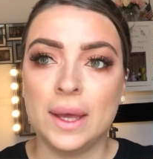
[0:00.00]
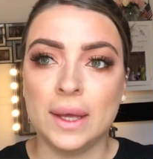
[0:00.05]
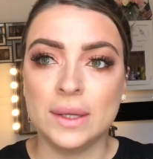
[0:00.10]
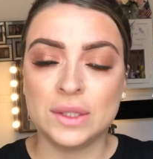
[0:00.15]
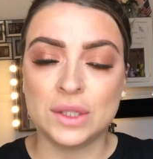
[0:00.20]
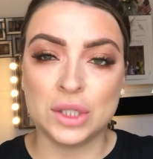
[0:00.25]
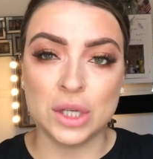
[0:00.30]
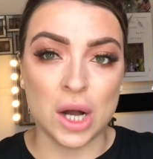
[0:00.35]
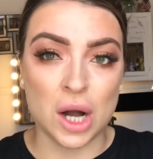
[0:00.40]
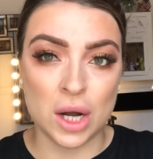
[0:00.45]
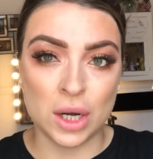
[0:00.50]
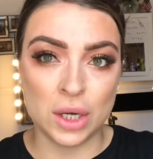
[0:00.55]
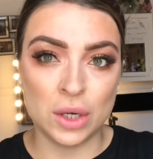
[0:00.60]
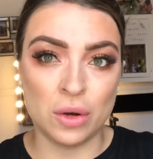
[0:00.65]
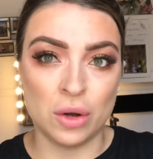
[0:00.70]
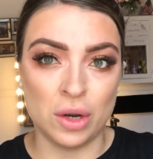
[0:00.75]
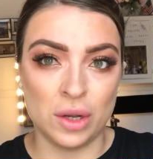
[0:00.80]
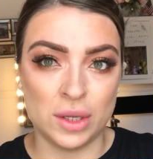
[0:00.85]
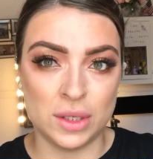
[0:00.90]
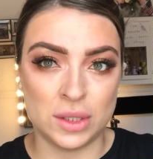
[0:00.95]
darker
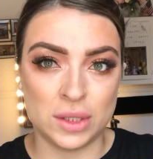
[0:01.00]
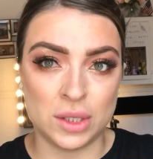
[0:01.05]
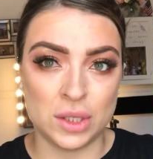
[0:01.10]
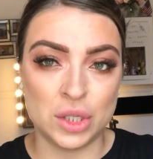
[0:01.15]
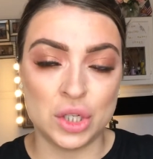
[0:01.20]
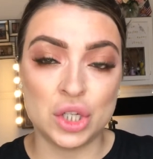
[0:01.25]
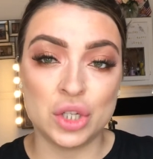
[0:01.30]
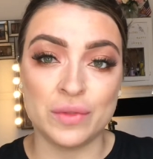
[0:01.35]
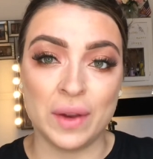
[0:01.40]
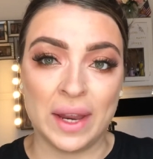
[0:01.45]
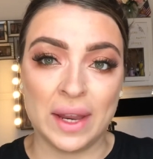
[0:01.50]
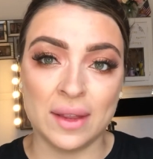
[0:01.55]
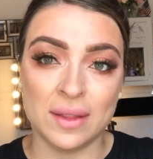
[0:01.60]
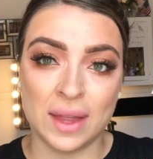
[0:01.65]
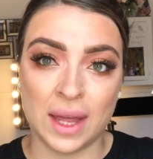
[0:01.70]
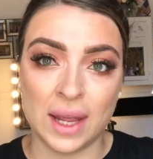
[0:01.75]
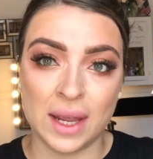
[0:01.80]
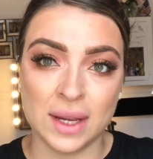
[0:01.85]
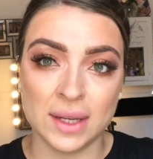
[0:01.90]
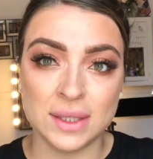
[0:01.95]
colours shrink
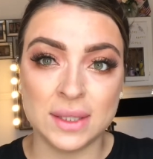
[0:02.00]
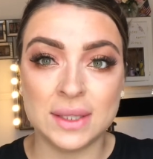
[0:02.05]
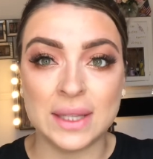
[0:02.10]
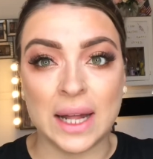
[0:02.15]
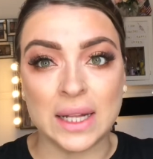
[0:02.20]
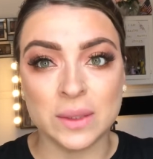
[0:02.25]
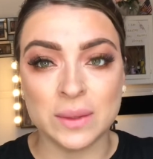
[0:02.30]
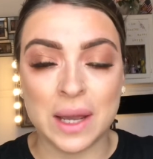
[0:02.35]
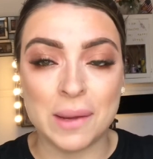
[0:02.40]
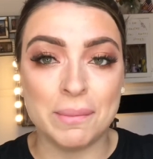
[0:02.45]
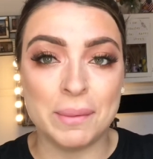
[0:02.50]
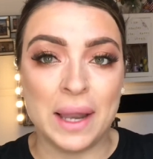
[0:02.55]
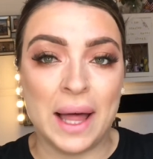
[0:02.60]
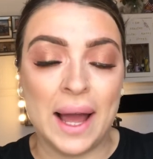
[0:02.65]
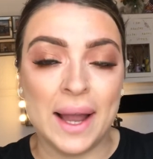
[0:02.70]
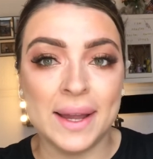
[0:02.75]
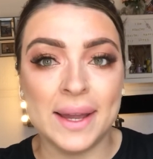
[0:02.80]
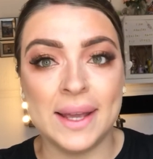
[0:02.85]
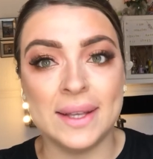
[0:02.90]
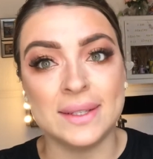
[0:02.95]
things, that's why
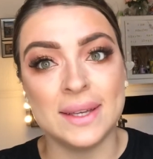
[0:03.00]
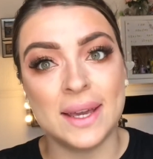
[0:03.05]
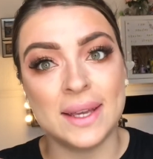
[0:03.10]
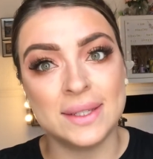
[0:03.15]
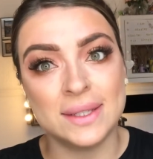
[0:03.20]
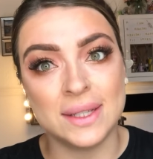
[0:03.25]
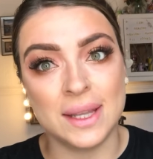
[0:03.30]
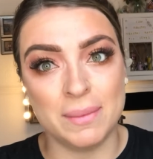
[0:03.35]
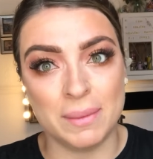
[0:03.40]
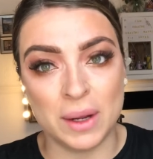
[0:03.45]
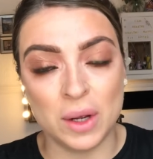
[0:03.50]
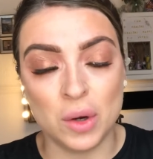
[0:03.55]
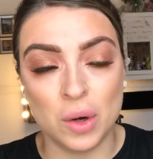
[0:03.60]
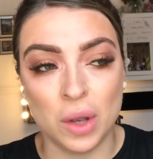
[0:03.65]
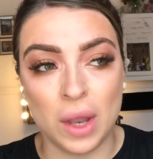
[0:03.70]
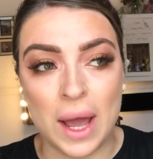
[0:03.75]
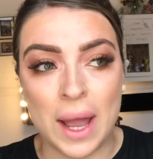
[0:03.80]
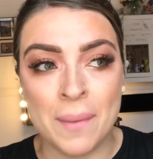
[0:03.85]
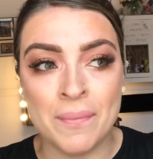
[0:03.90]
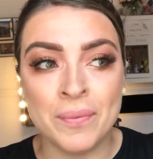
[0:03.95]
black is a slimming
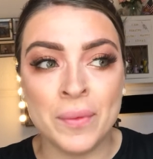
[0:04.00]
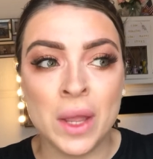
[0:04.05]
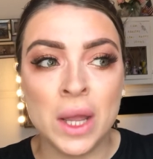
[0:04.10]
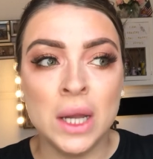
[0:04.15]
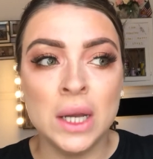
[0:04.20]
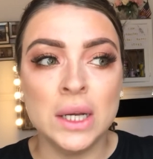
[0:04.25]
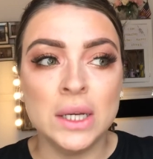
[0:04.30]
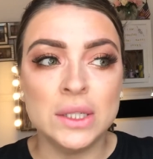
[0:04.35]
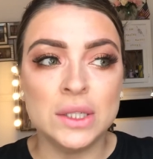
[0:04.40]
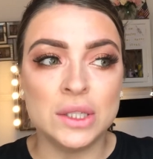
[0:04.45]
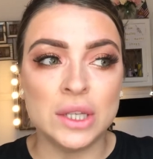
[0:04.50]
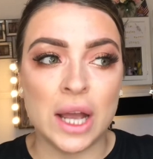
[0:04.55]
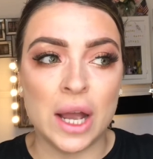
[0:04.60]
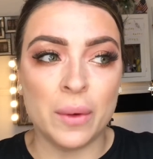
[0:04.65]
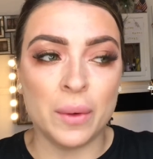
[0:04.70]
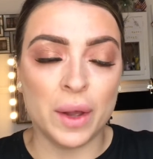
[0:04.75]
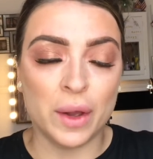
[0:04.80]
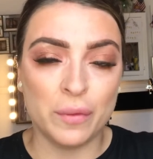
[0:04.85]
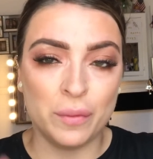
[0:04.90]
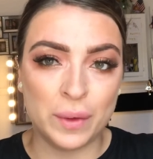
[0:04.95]
colour.
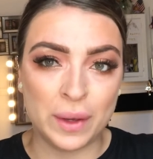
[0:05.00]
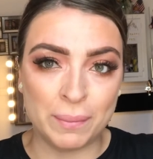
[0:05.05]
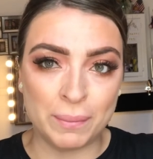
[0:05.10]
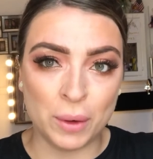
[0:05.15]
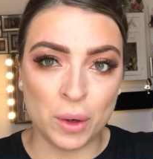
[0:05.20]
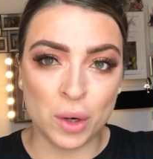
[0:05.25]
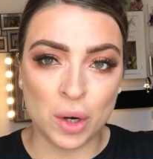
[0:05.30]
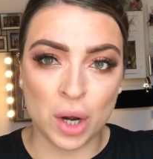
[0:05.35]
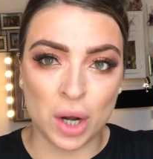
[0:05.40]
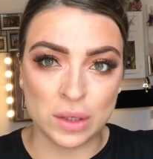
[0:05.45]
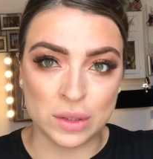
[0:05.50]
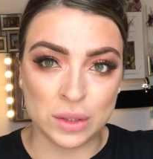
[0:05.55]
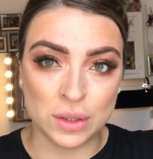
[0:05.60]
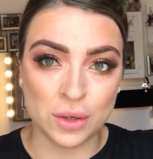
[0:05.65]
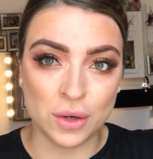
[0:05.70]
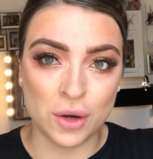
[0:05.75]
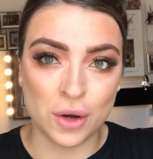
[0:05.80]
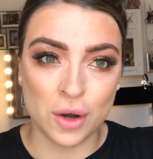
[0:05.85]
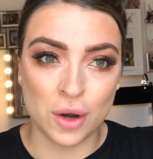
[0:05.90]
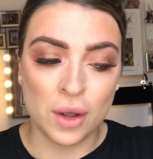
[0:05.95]
So if we put
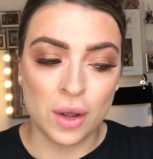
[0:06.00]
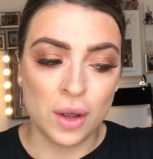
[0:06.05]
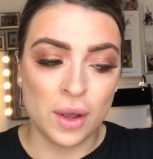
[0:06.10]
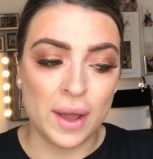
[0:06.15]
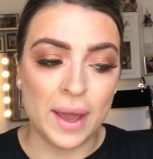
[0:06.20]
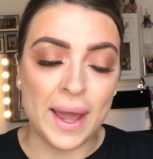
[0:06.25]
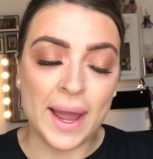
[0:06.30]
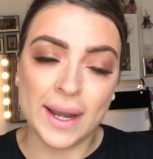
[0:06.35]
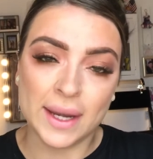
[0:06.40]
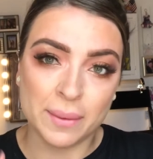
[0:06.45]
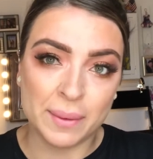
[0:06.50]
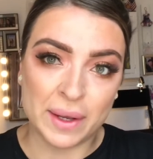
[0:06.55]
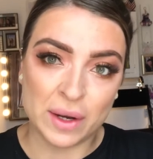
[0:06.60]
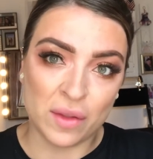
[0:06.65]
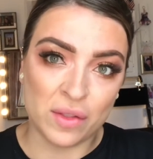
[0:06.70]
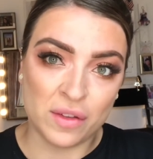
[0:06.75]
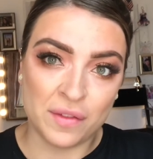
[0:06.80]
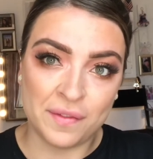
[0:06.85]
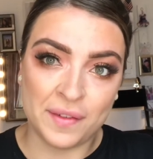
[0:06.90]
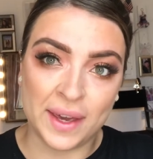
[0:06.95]
contour anywhere
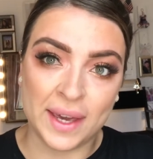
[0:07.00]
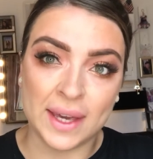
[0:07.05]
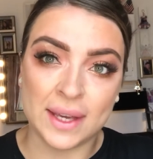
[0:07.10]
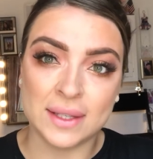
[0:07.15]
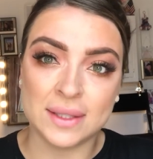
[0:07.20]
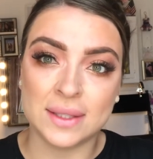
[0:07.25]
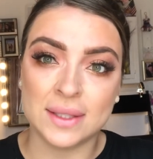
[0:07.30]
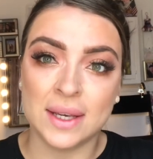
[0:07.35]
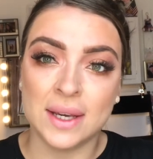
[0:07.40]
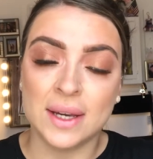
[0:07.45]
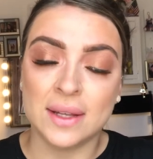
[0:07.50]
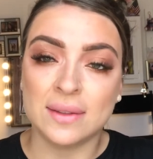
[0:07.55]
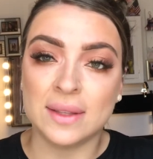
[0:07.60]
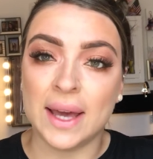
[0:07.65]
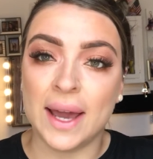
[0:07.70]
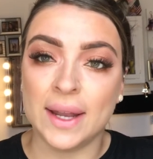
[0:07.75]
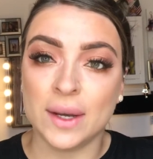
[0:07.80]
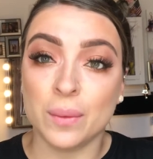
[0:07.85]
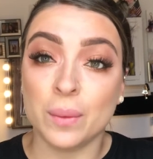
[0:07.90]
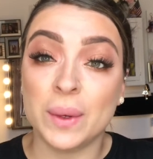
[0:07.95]
on the face,
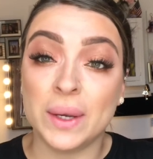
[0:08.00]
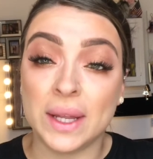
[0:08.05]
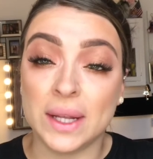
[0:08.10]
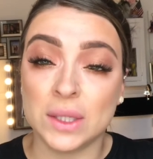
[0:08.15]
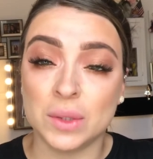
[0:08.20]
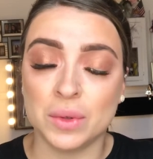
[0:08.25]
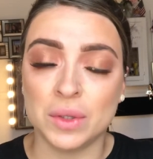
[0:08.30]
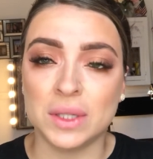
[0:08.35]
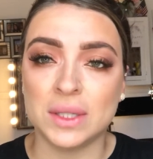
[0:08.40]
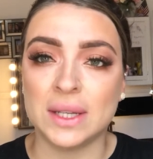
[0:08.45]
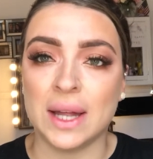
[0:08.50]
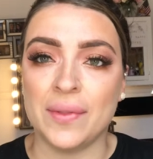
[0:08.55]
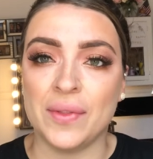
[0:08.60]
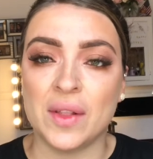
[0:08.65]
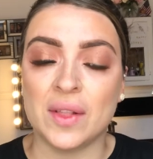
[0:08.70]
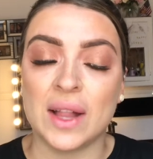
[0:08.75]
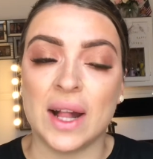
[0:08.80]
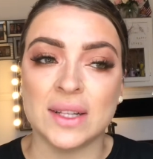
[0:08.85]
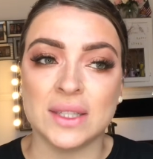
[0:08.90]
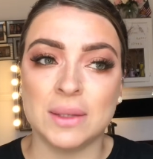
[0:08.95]
then we need to understand
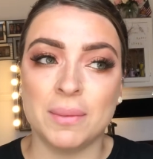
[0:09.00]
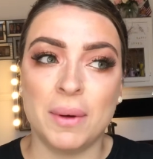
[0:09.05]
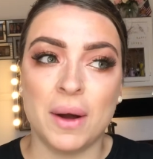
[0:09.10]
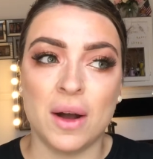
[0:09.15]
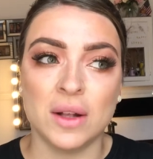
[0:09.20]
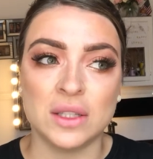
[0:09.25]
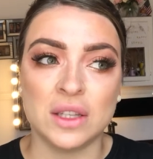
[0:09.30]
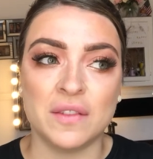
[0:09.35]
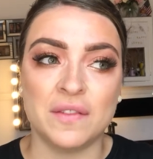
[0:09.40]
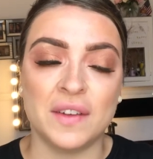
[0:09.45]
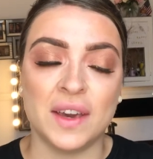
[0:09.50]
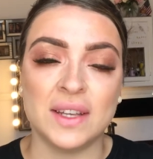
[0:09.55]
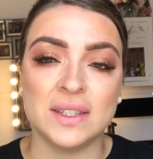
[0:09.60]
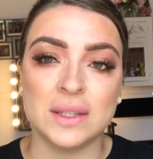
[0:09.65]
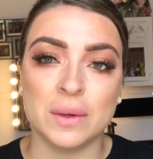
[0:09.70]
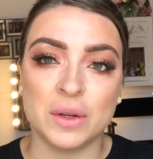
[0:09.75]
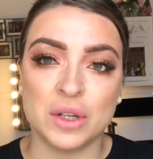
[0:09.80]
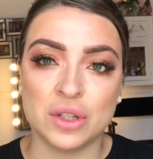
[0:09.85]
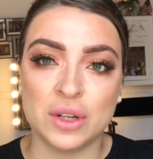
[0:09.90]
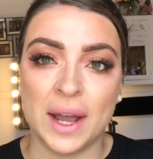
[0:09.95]
that that's the part of the face
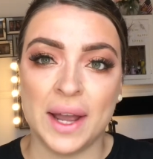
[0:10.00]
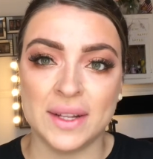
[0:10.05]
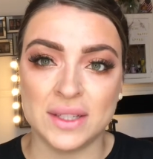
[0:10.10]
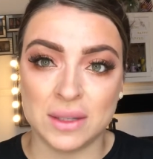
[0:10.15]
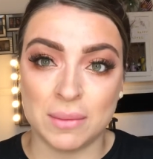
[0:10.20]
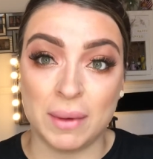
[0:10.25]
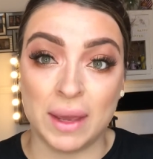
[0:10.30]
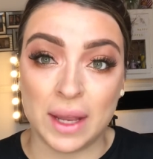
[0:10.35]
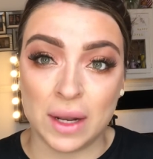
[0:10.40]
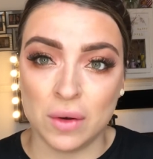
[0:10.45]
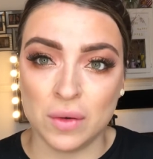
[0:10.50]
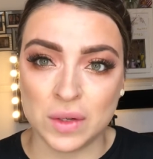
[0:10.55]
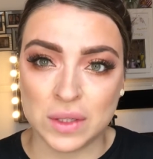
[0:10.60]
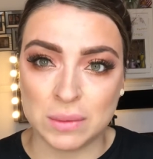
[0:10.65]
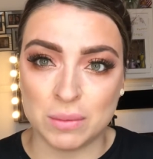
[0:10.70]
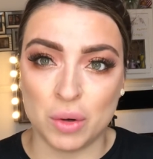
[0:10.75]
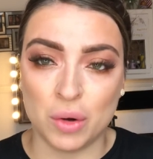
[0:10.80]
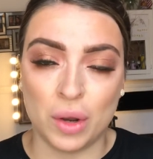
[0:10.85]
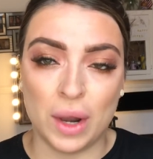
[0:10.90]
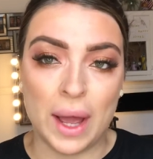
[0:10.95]
that we're trying to make look
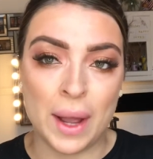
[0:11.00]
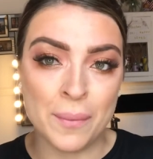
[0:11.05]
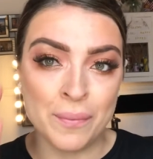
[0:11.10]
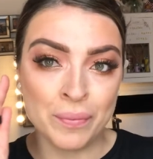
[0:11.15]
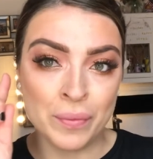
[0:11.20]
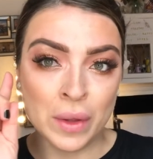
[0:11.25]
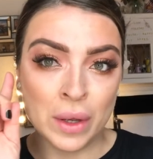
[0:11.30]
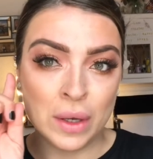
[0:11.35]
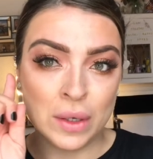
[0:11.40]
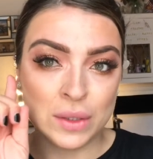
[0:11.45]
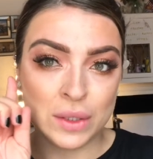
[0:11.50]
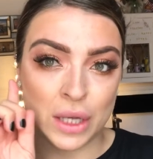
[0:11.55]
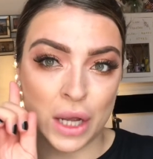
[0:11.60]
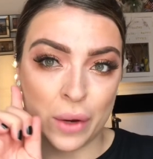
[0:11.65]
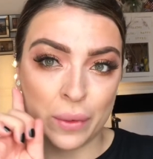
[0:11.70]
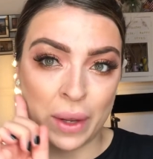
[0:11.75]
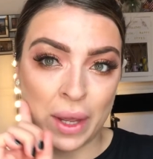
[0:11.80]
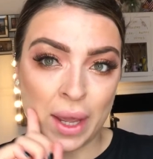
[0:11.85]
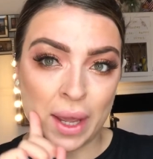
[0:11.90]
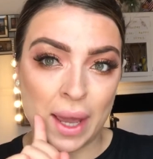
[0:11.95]
smaller.
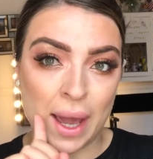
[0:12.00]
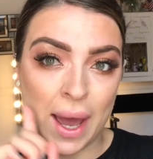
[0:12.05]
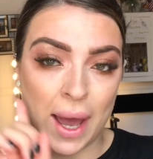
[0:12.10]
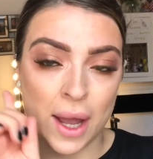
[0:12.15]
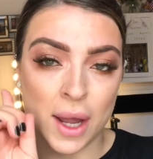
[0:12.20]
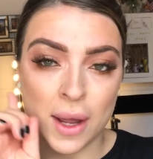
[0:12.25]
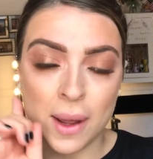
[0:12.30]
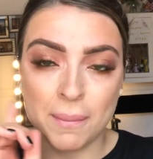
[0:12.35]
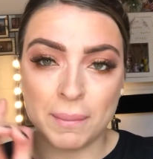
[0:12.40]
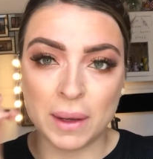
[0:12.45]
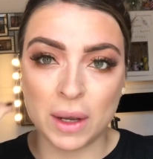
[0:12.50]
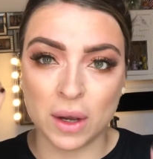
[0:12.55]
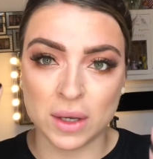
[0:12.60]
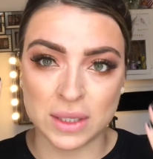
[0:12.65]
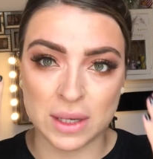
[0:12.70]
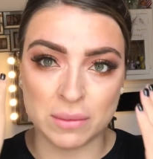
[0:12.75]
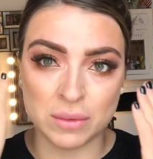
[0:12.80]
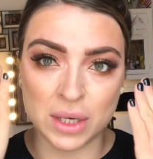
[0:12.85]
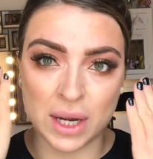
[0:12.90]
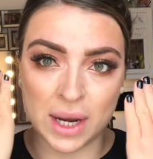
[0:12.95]
So here, because
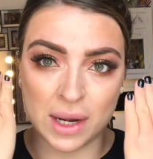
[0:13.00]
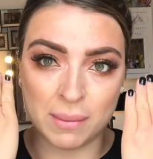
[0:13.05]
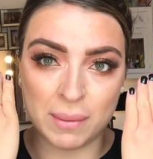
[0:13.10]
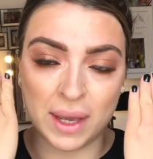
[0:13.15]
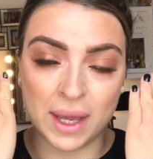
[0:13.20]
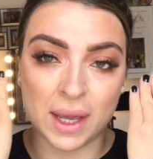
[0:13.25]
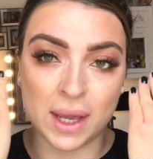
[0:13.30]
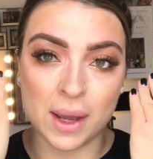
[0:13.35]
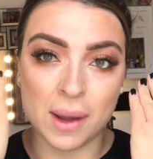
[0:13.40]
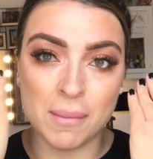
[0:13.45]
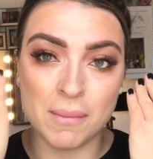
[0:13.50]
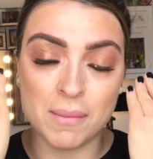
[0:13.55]
I'm trying to make